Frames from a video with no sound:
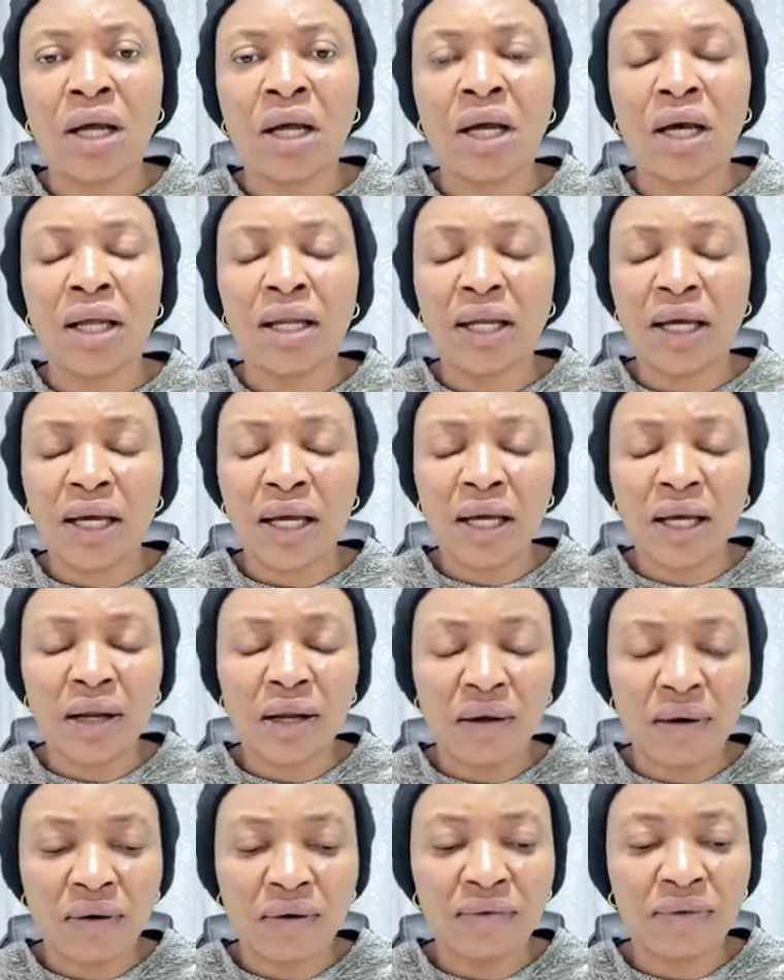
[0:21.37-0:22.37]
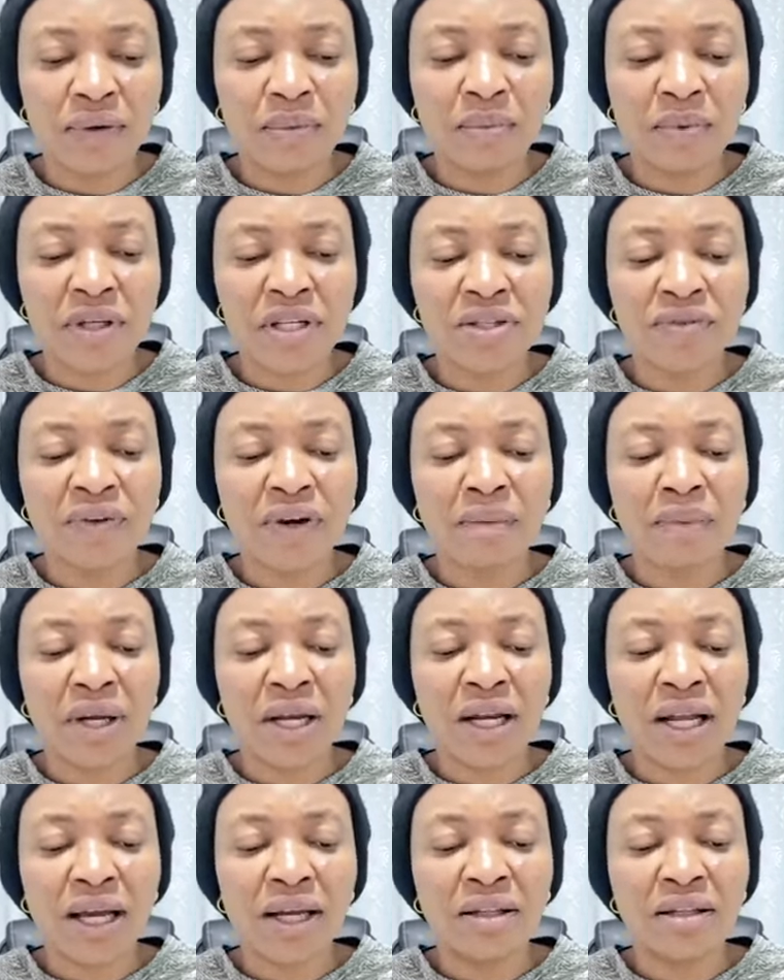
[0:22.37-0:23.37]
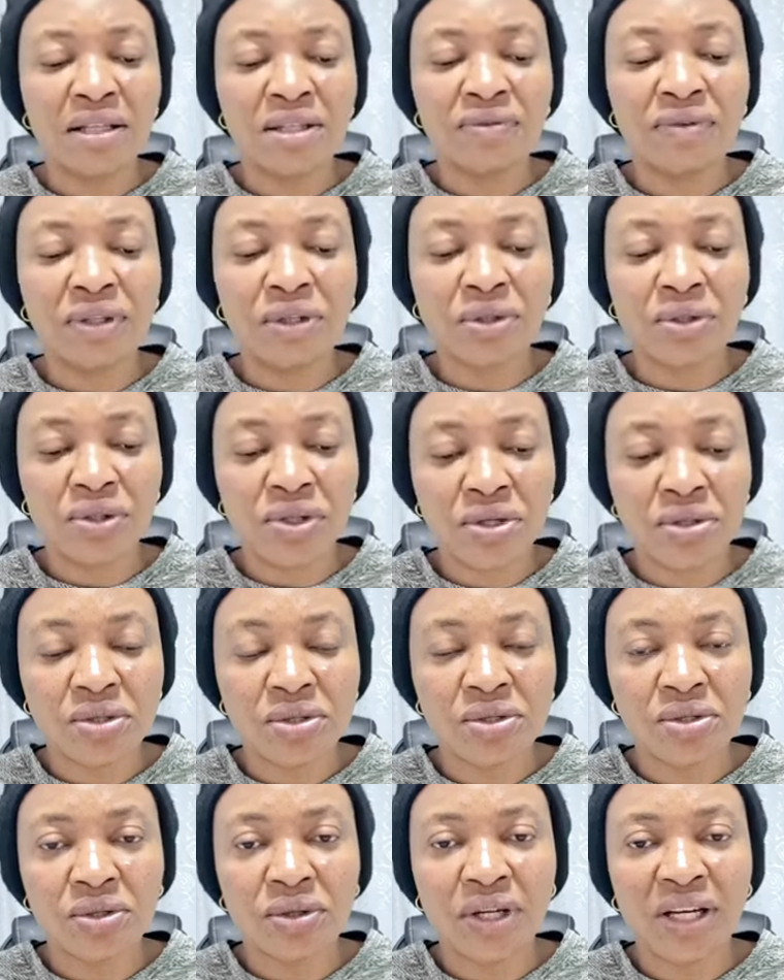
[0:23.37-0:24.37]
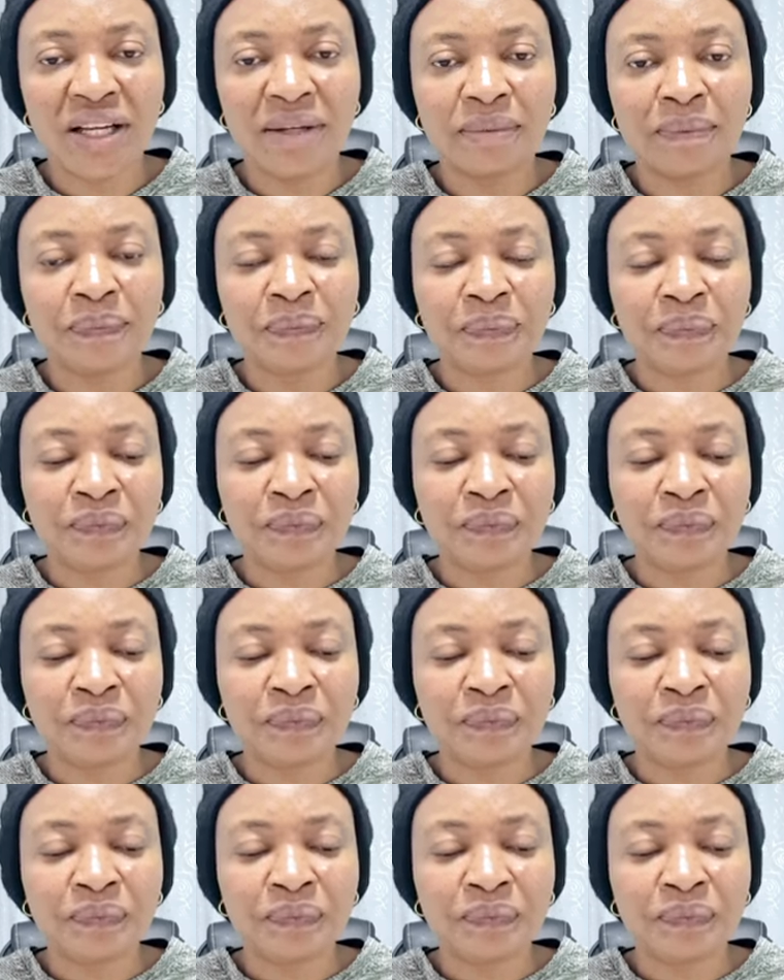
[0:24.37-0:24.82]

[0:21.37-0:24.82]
And I love you. Please, family, like this video. Share, subscribe.